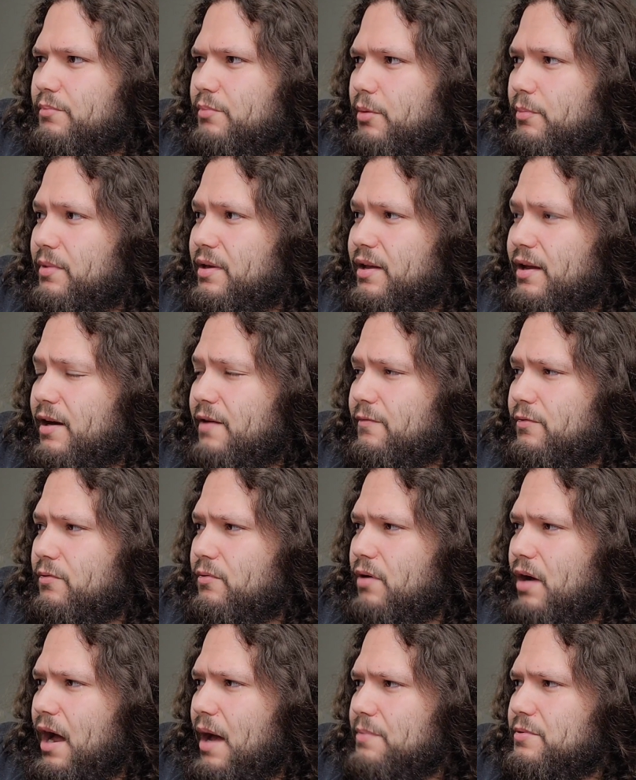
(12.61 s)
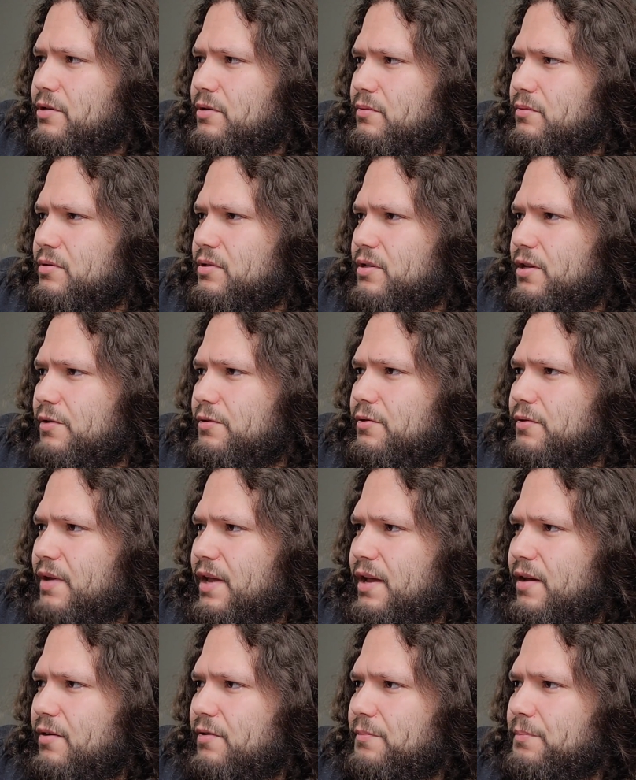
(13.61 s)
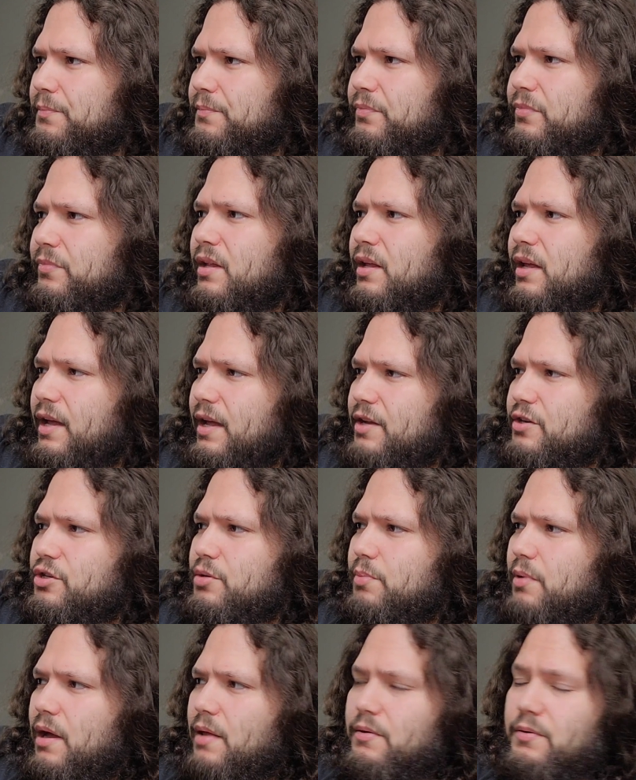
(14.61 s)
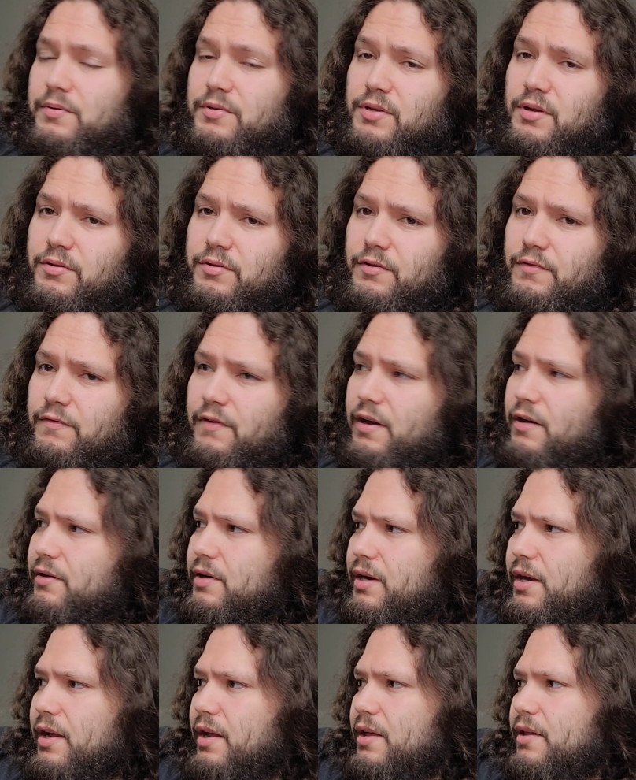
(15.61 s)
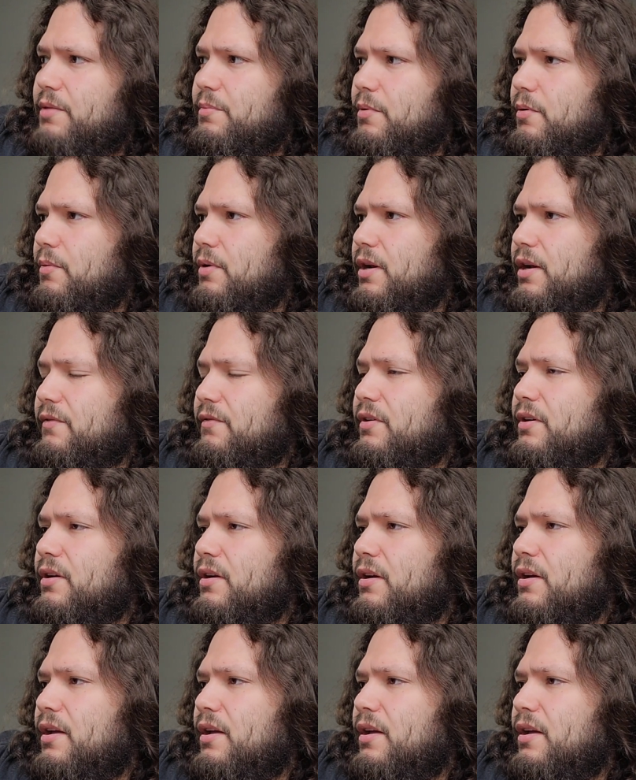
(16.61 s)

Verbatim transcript: But be careful. Obstacles slow you down and should probably result in your fiery death, but whatever.